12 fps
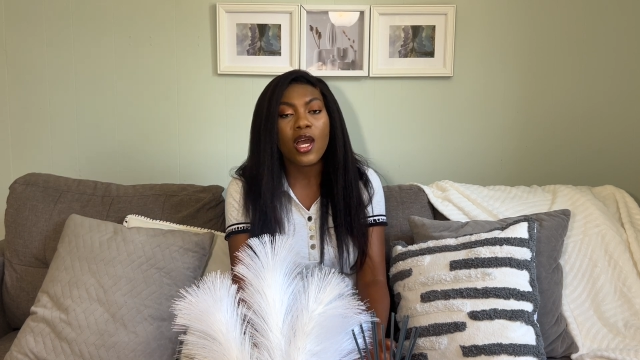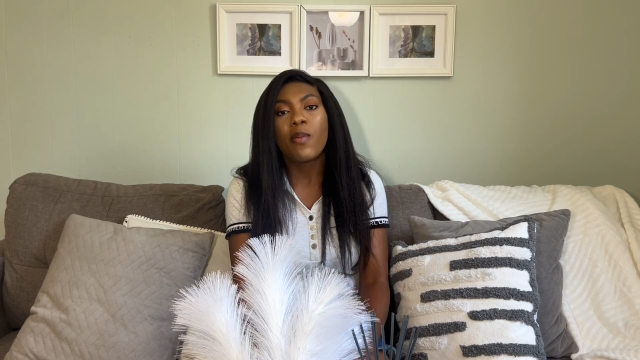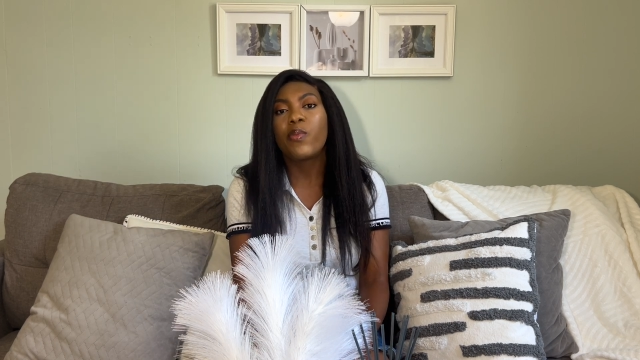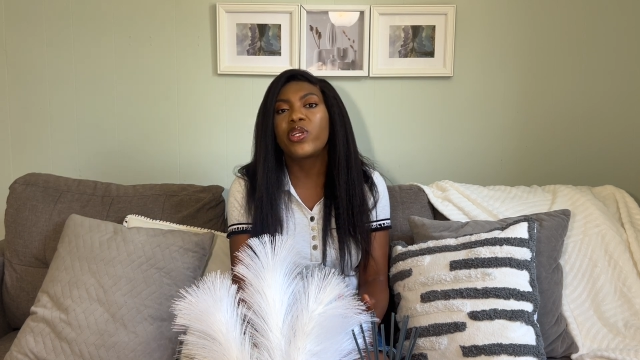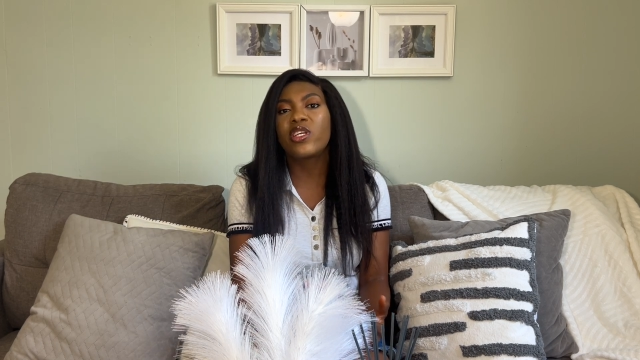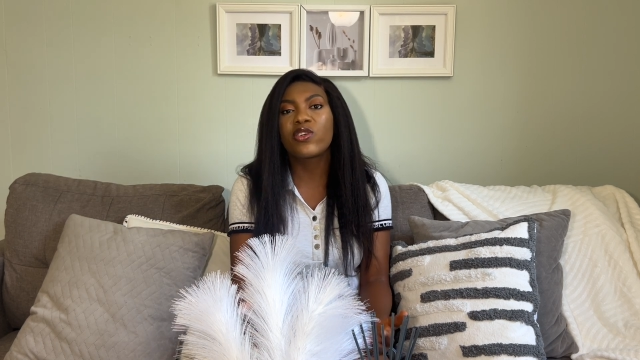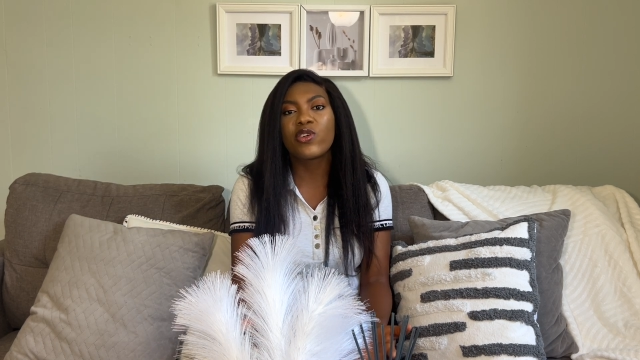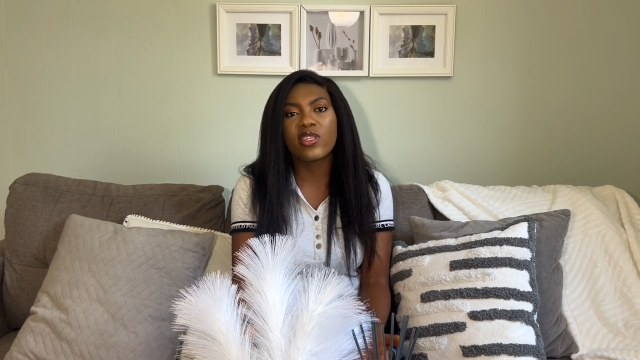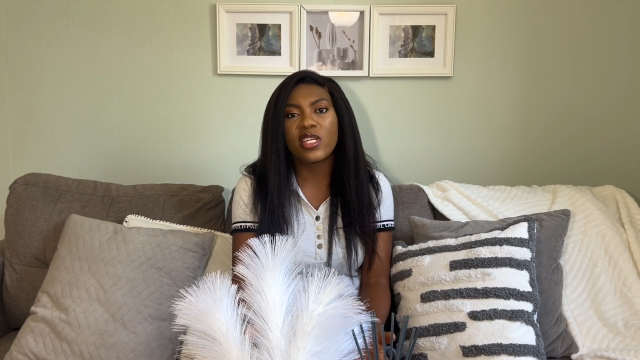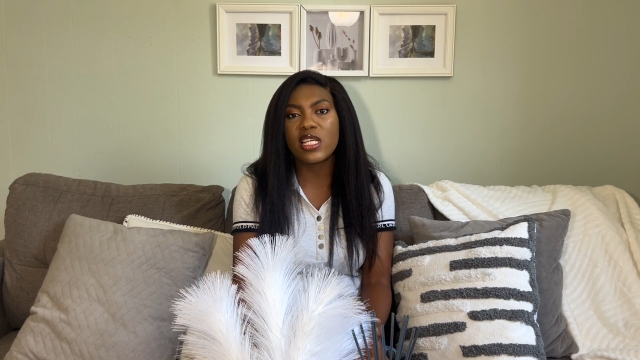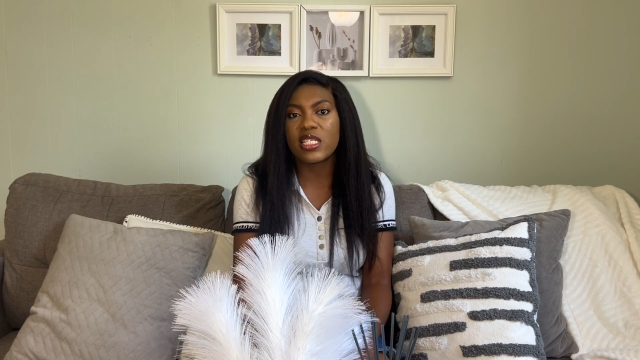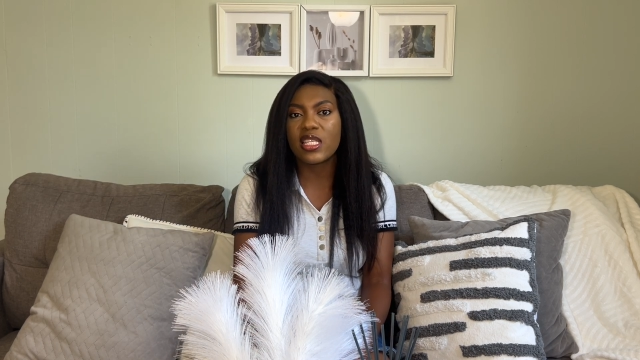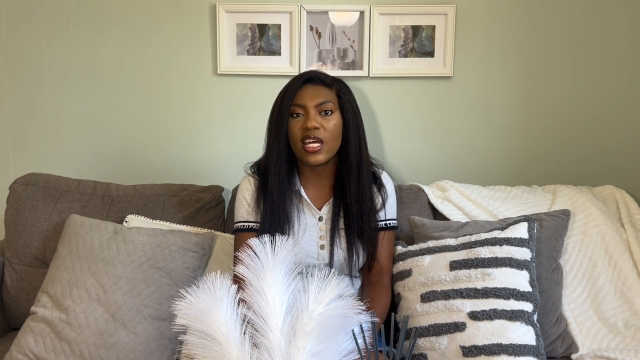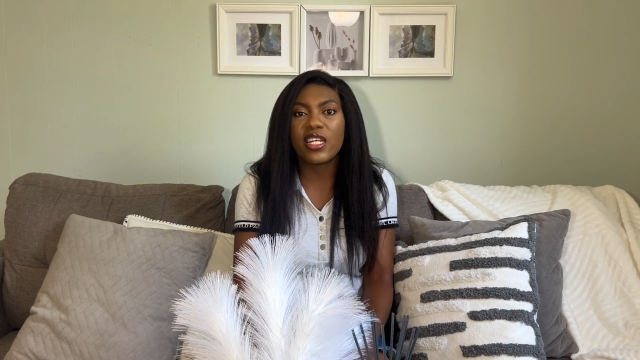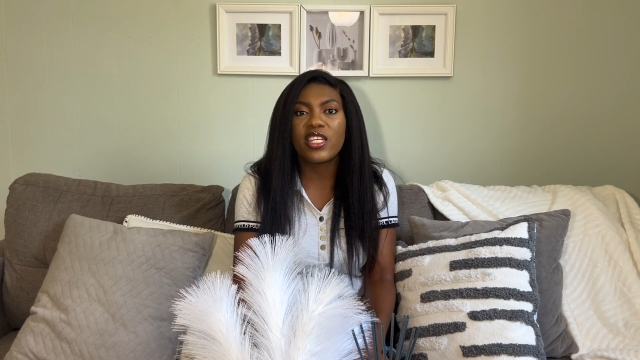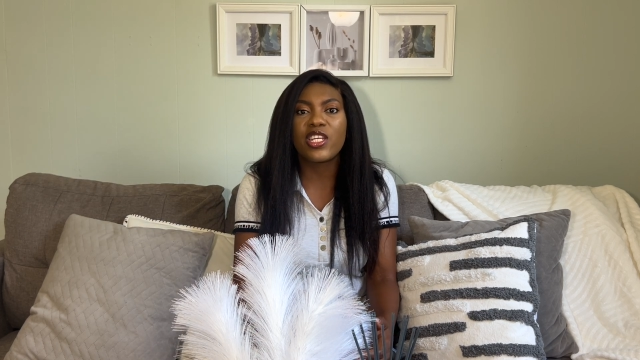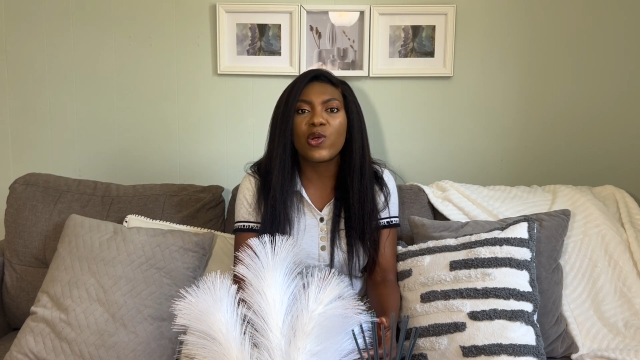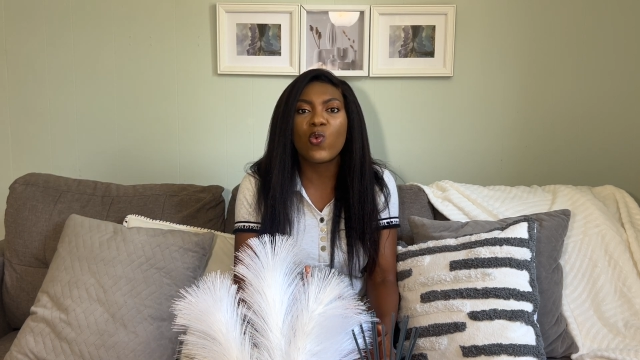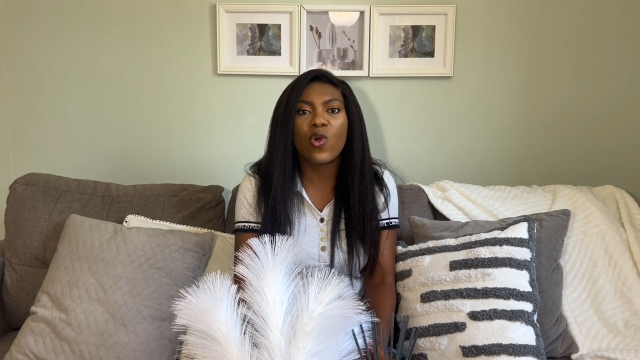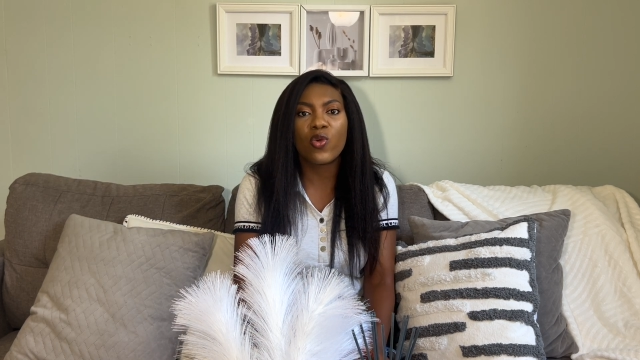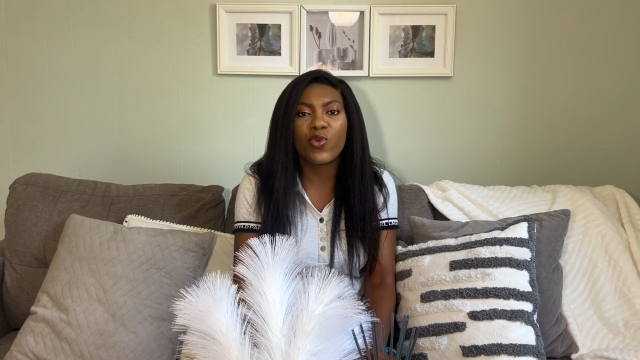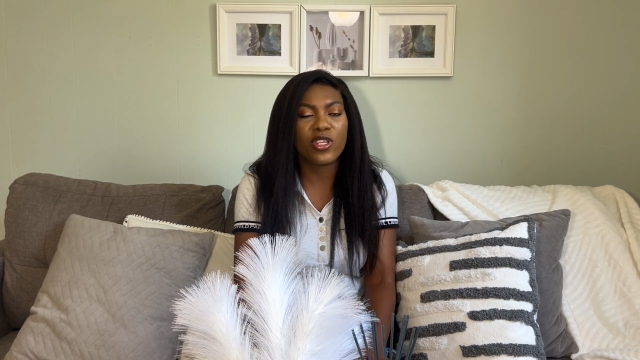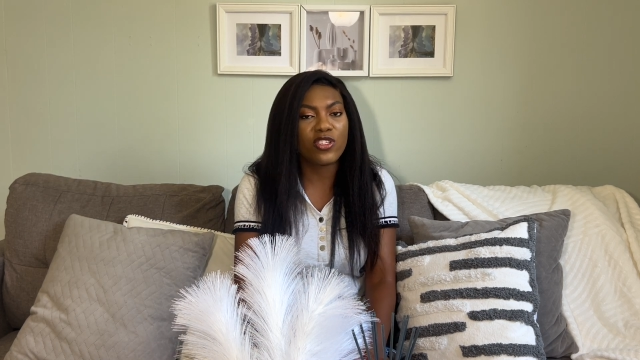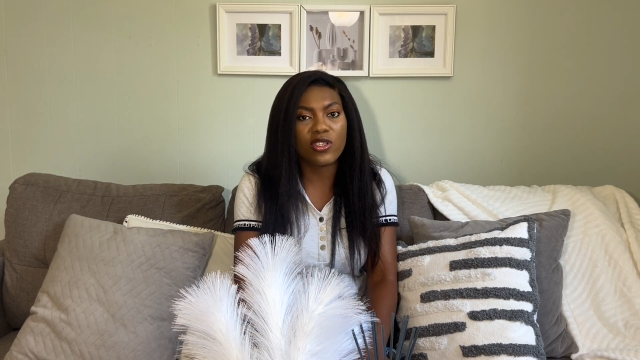But the good thing is that they work
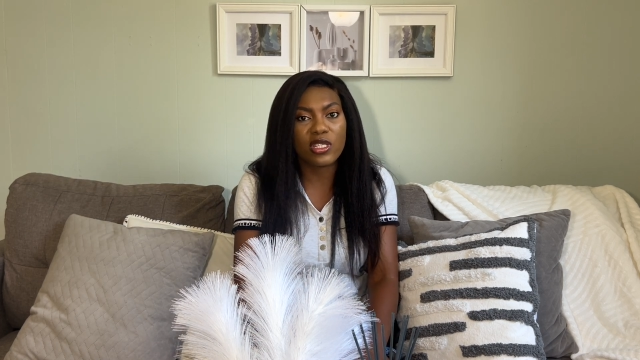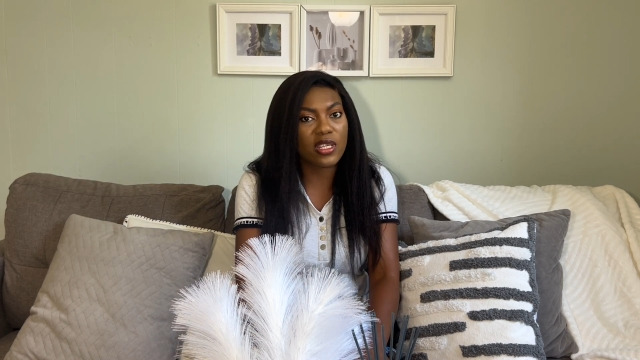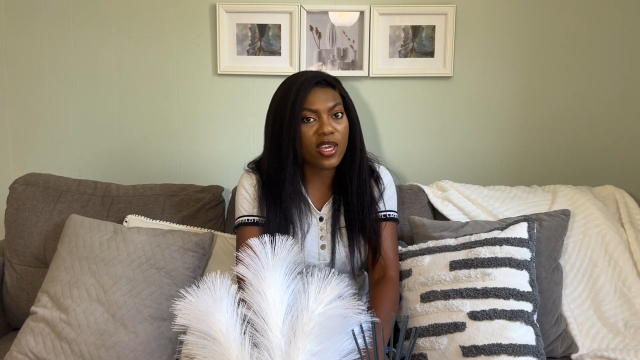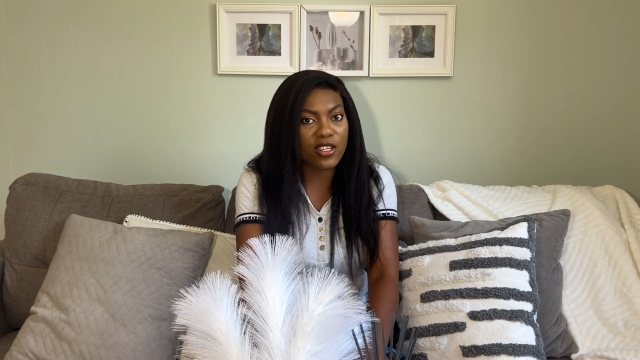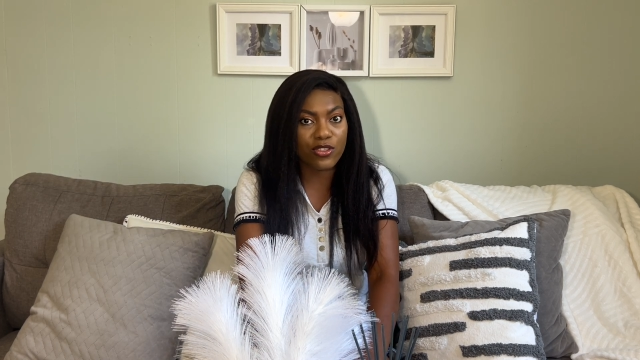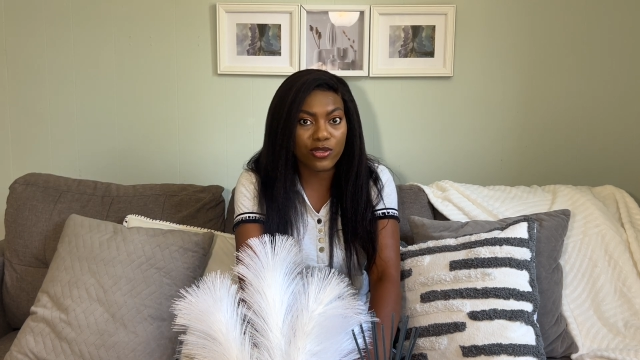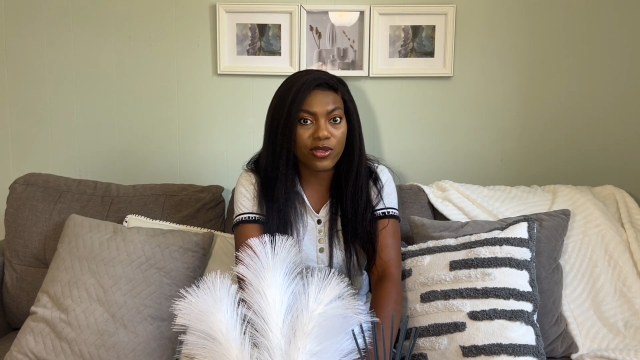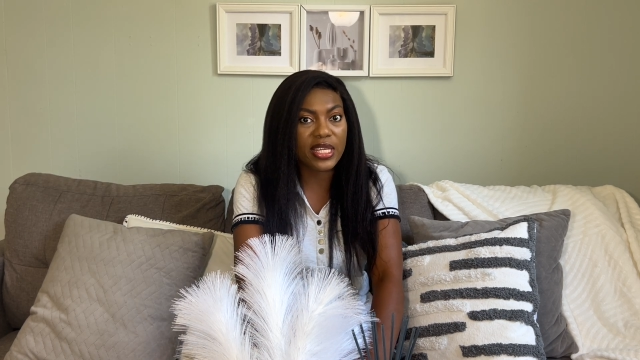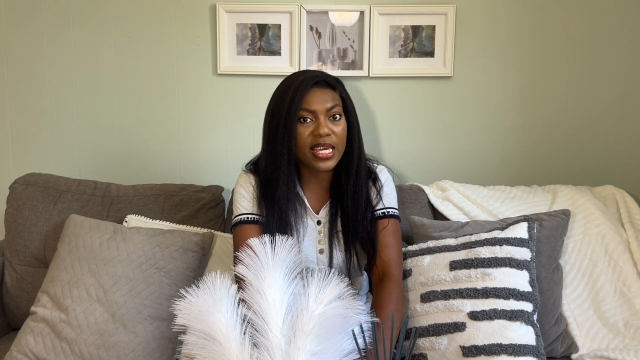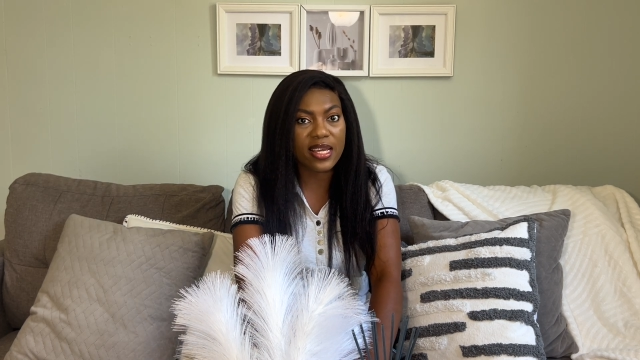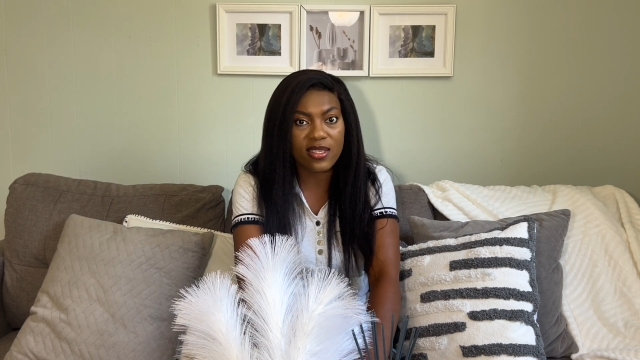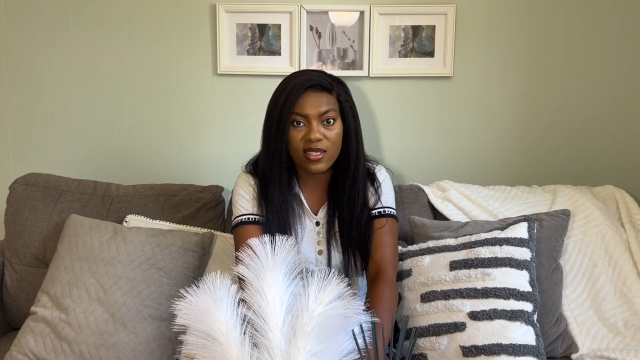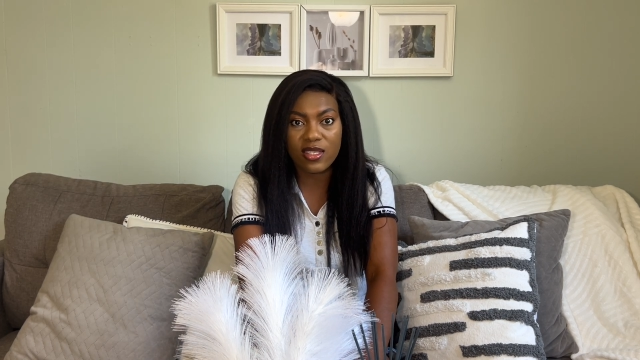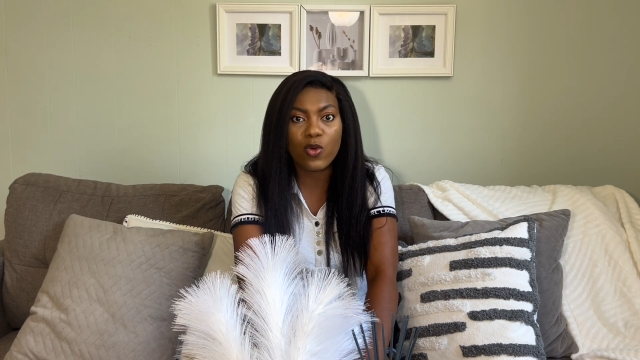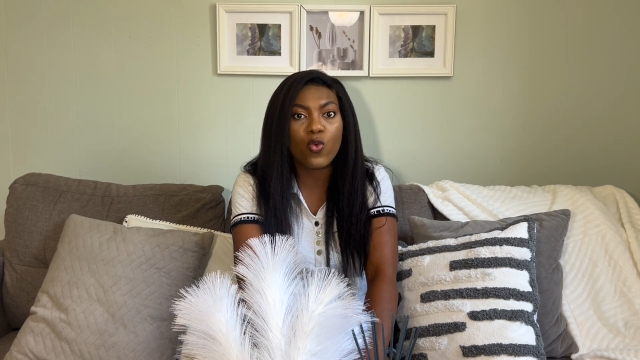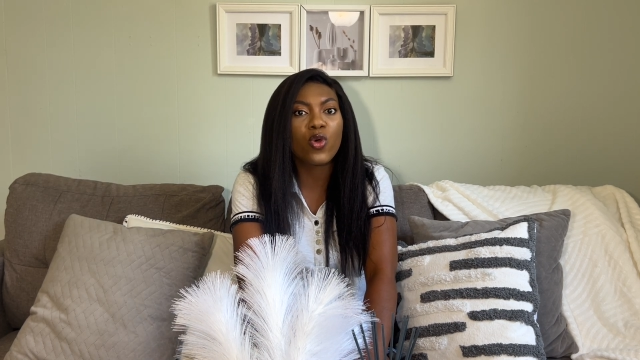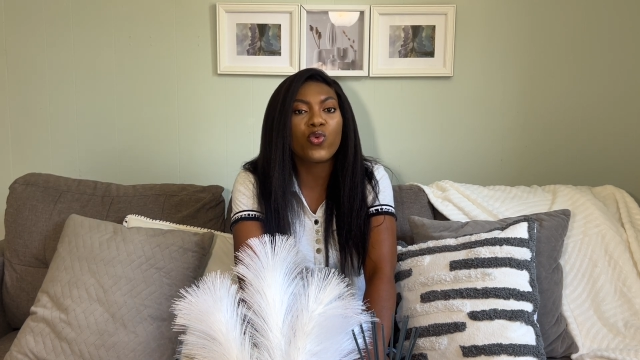with your schedule. Yes, they work